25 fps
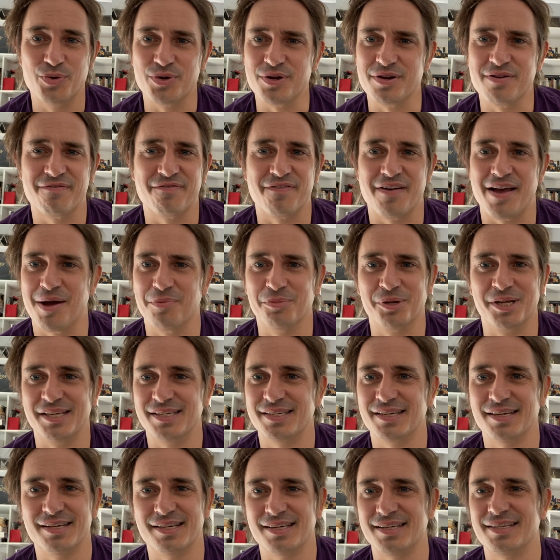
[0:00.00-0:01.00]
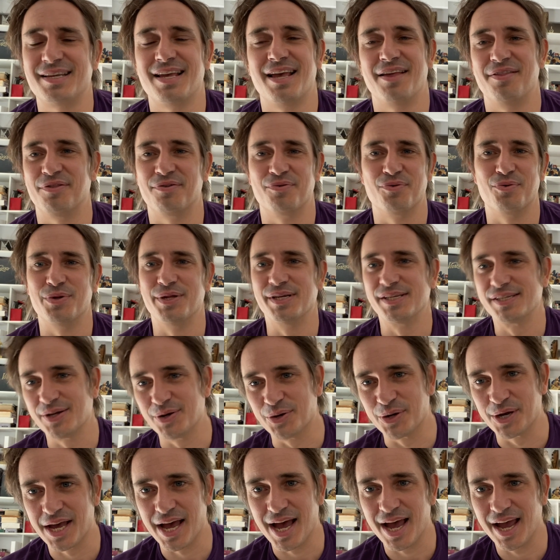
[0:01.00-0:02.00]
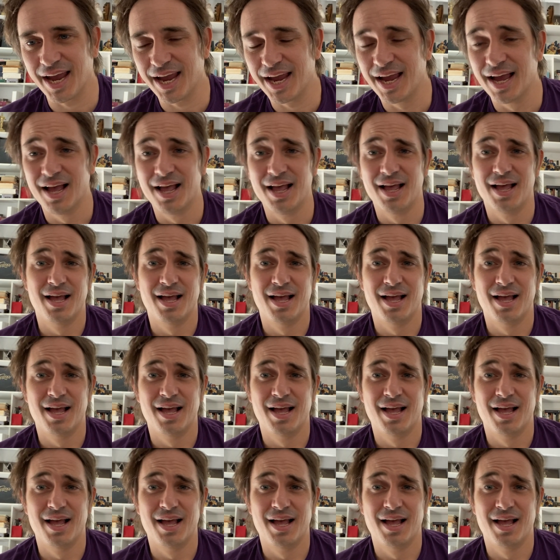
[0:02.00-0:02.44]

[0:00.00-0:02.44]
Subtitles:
and your families are just getting through this okay.